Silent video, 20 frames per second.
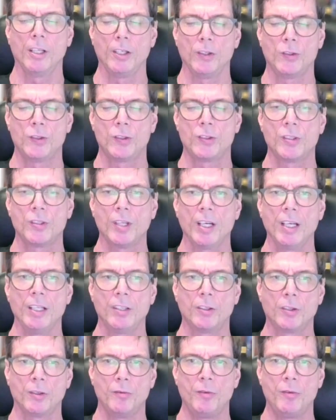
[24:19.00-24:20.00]

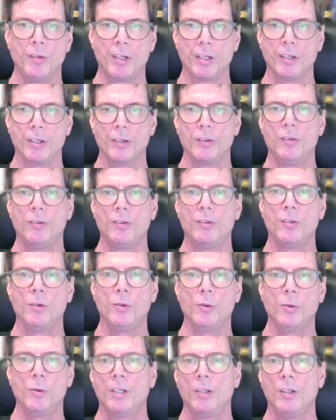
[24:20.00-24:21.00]
site configured
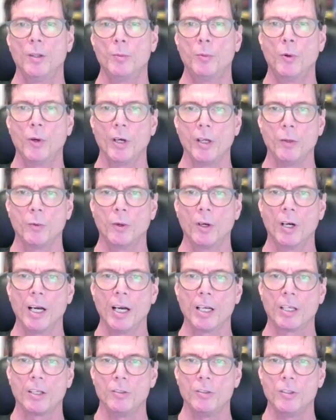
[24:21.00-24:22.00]
to the point where
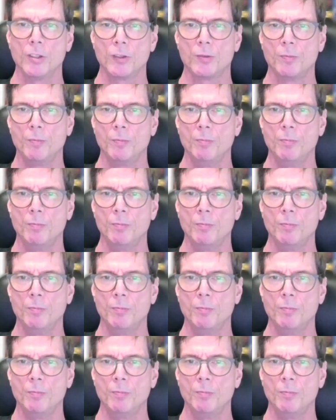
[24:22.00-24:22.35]
I could just